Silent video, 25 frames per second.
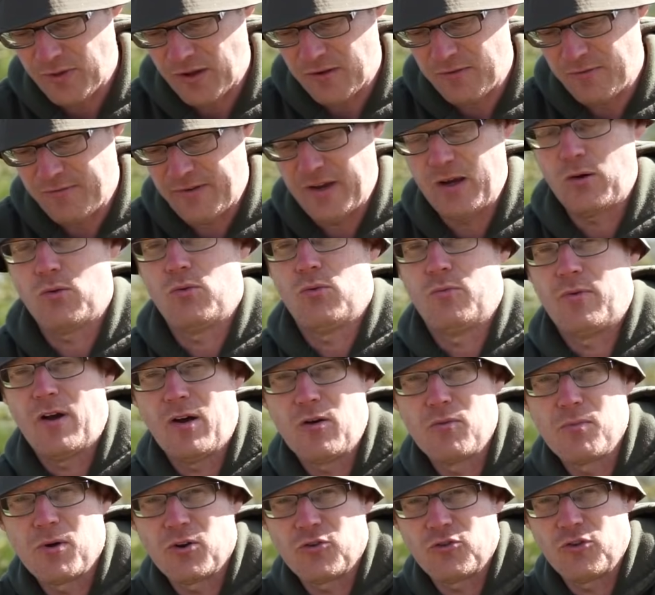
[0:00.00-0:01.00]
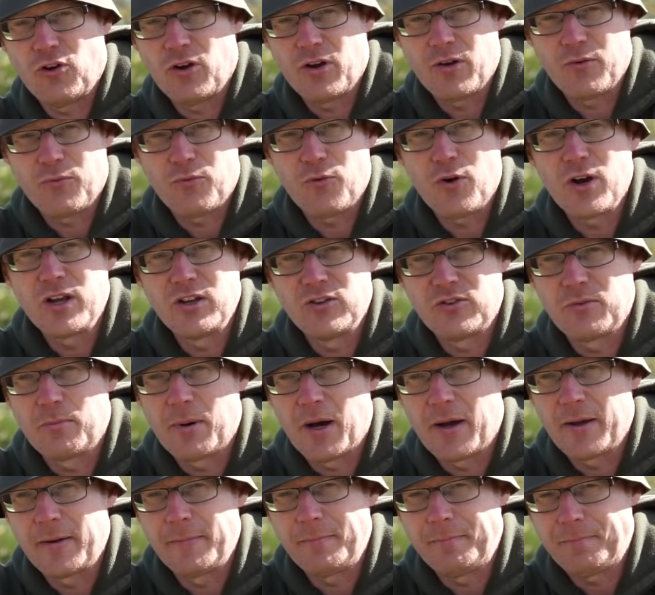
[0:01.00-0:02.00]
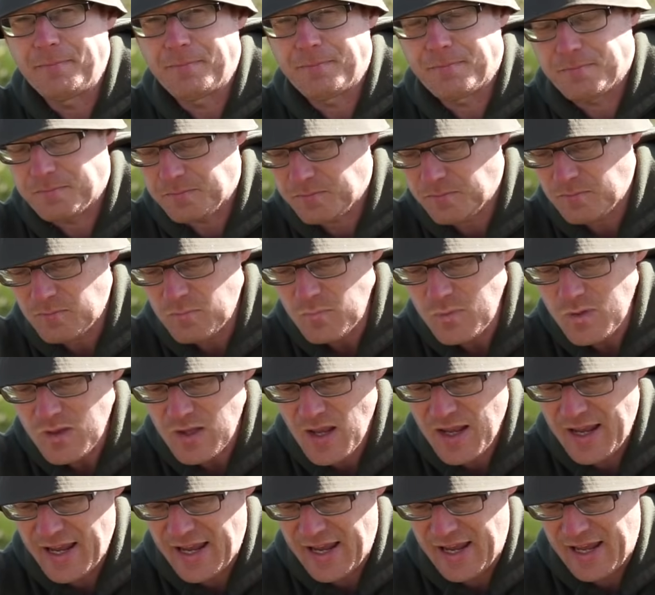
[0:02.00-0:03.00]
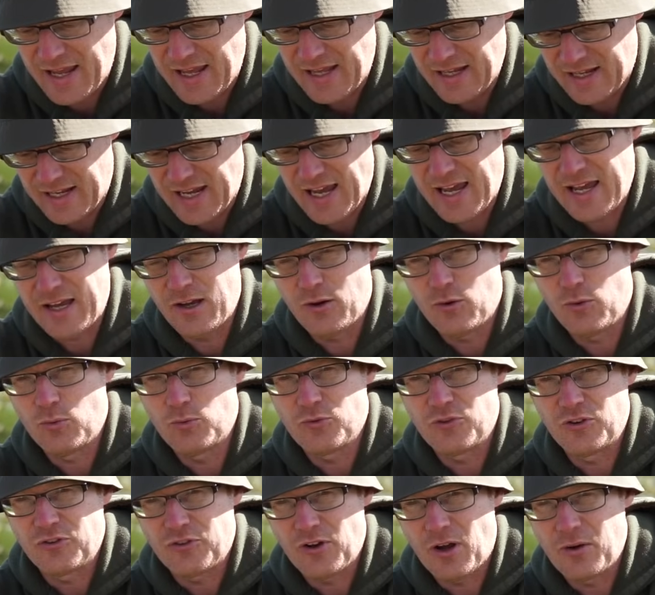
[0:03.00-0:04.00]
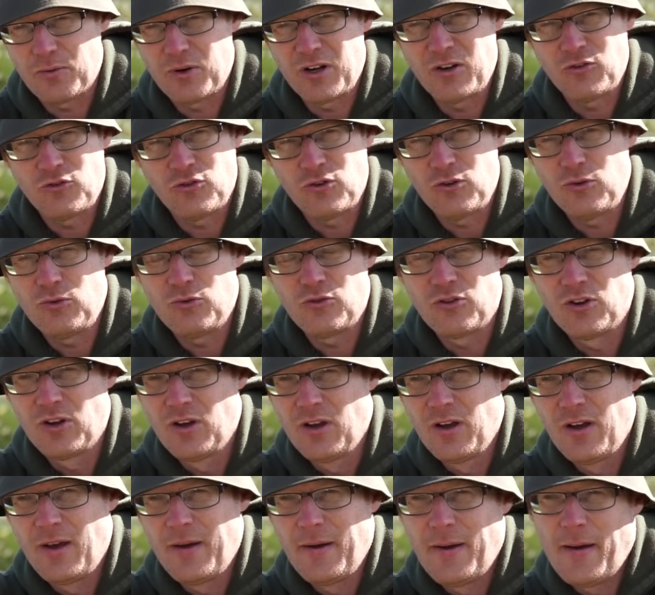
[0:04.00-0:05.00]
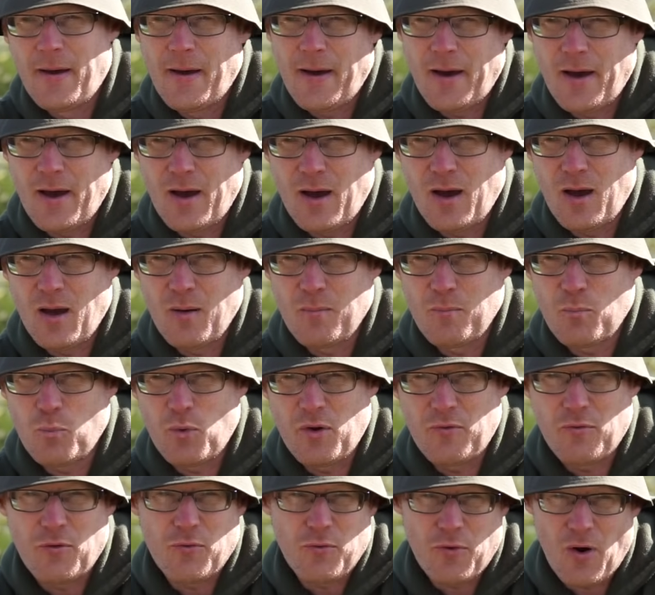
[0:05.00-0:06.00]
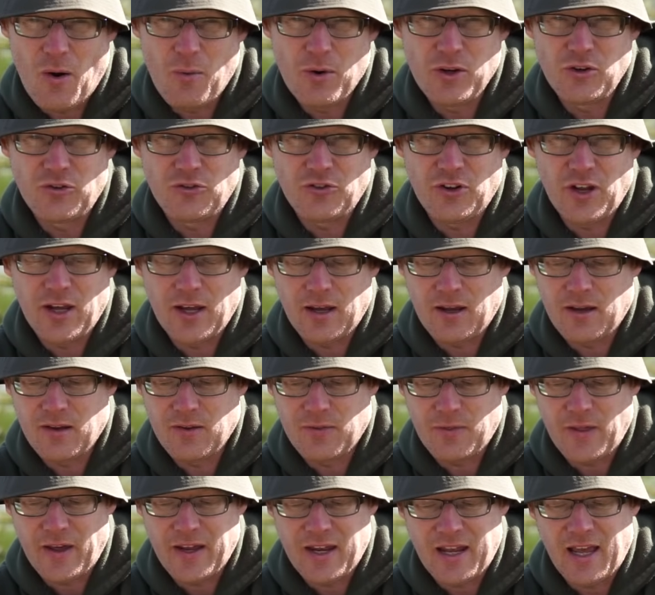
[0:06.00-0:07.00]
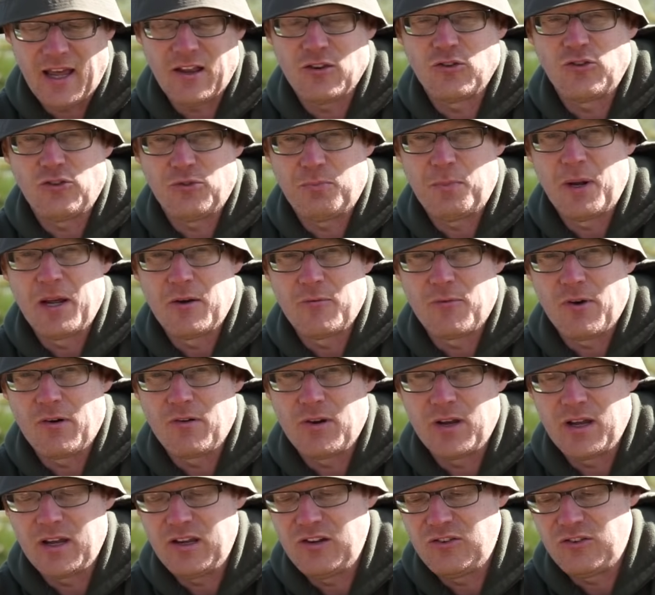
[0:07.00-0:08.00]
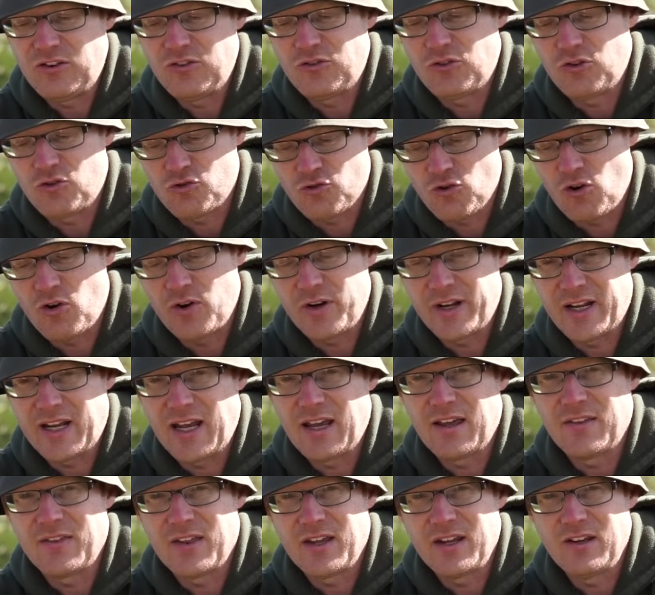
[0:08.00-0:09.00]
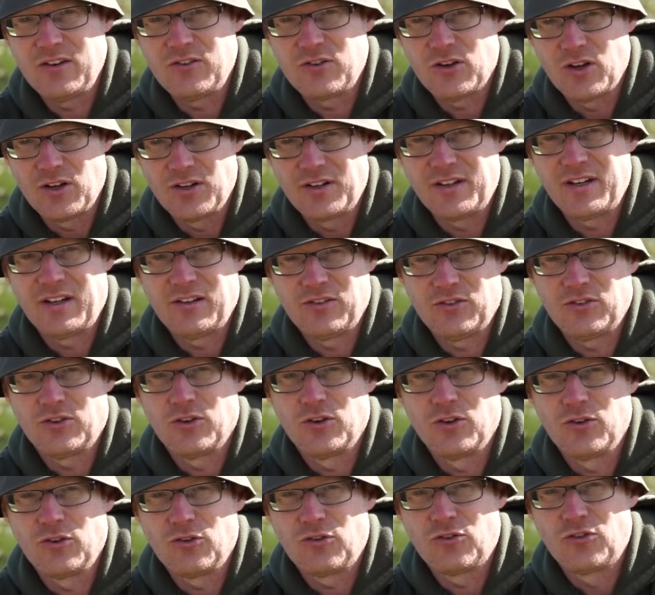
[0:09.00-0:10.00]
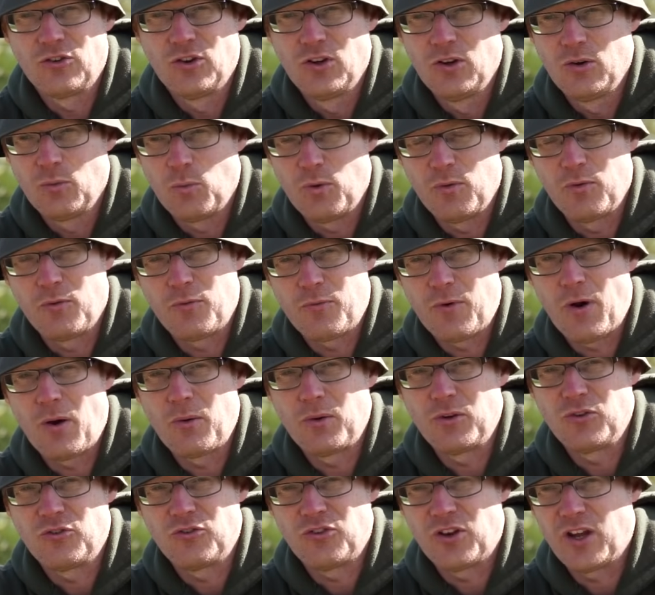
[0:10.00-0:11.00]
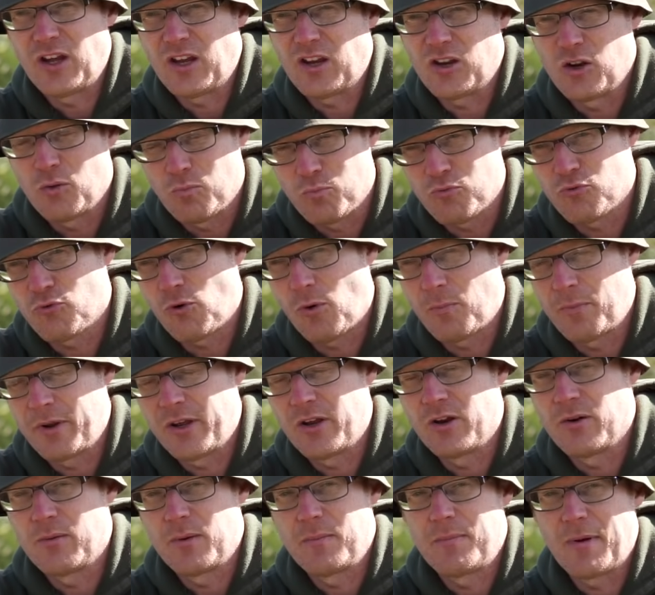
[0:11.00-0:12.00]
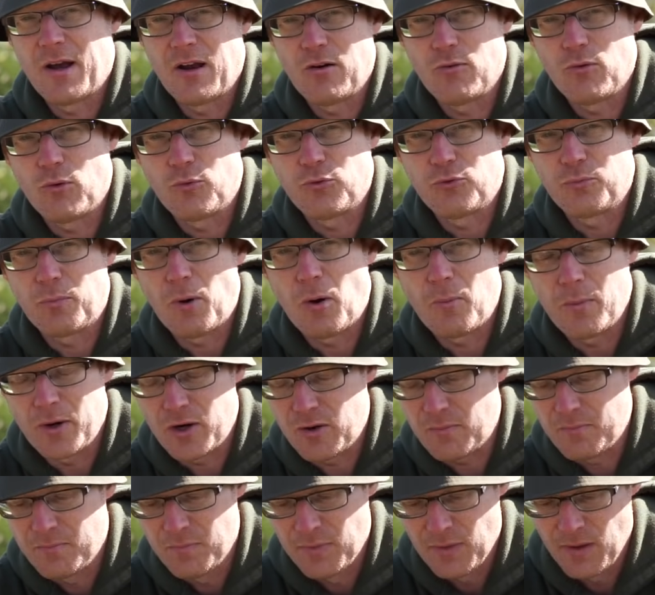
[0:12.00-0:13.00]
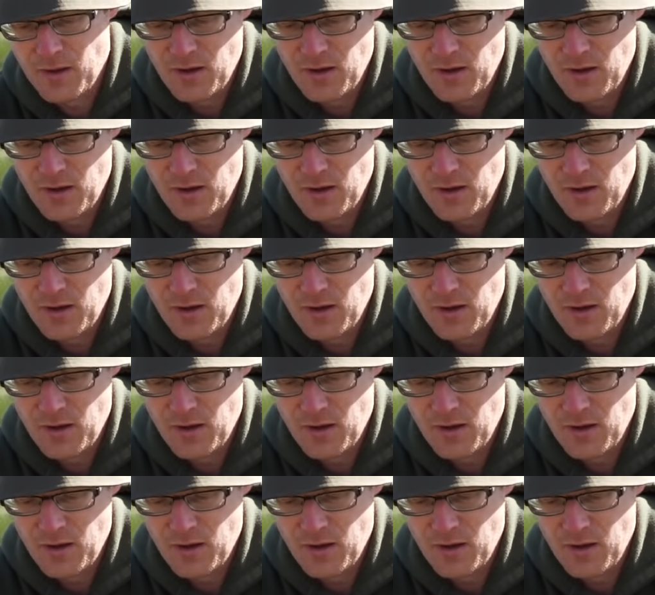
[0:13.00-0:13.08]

They feel very much like a freezer bait. It can cause its own issues. With a throwing stick, they can split very easy, so trying to get these at a distance with a throwing stick, you're probably going to be better off spomming them.